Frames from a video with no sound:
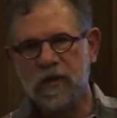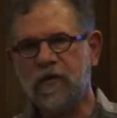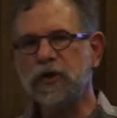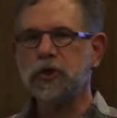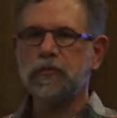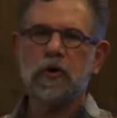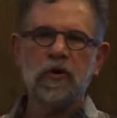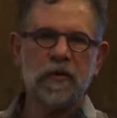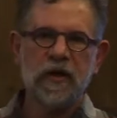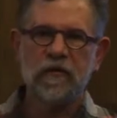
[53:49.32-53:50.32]
functional
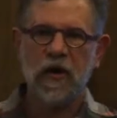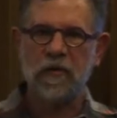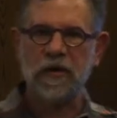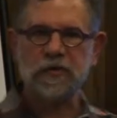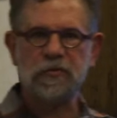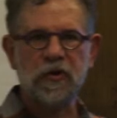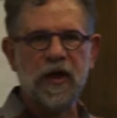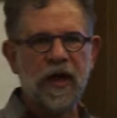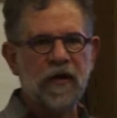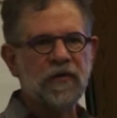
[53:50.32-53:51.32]
programming environments, where
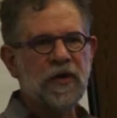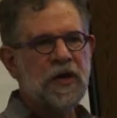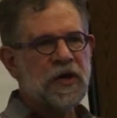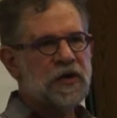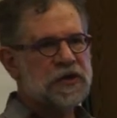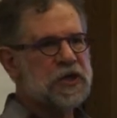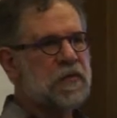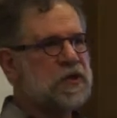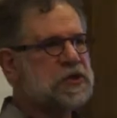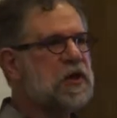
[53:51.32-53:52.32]
you'll have
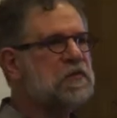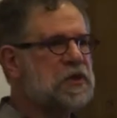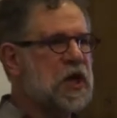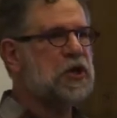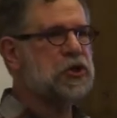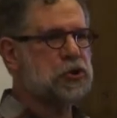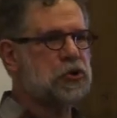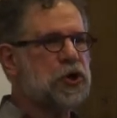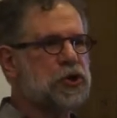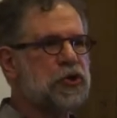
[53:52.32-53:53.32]
some data
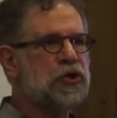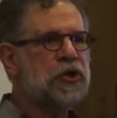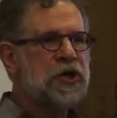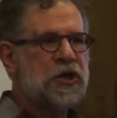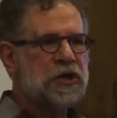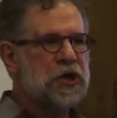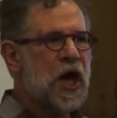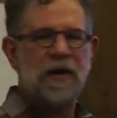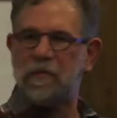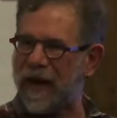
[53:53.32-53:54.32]
structure
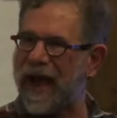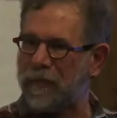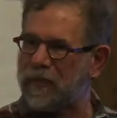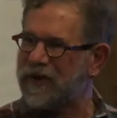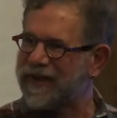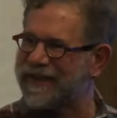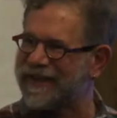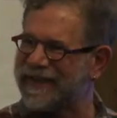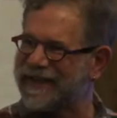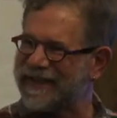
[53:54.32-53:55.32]
dot map
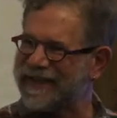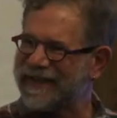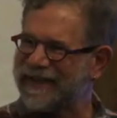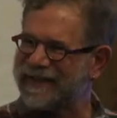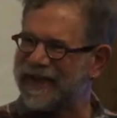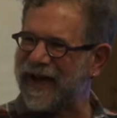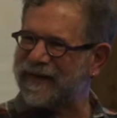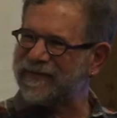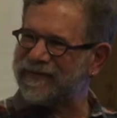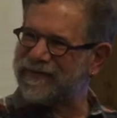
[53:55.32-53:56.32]

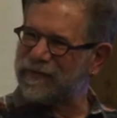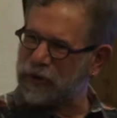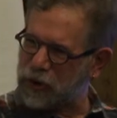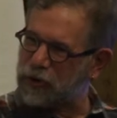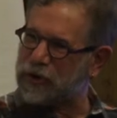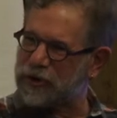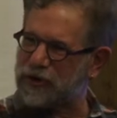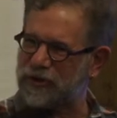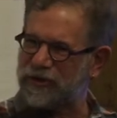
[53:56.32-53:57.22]
dot reduce,